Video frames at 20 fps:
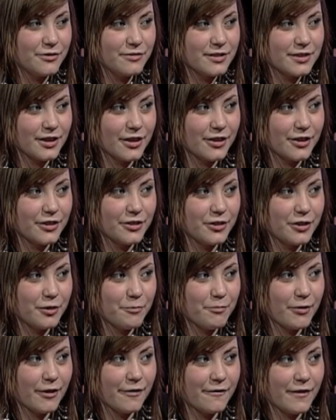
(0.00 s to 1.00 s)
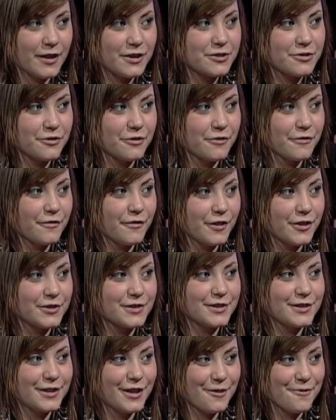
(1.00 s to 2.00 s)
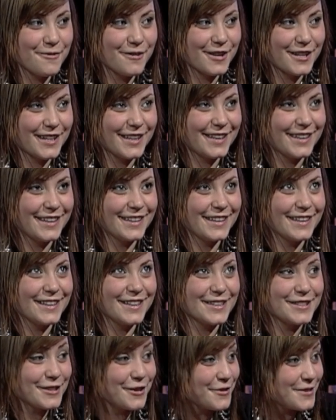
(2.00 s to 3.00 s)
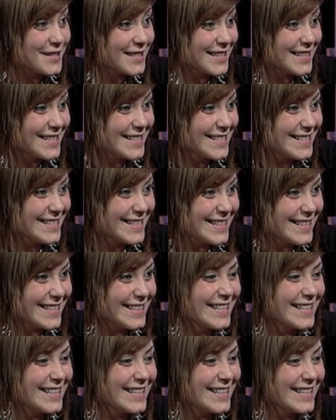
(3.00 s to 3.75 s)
you started the Professional Reverse Networking Association.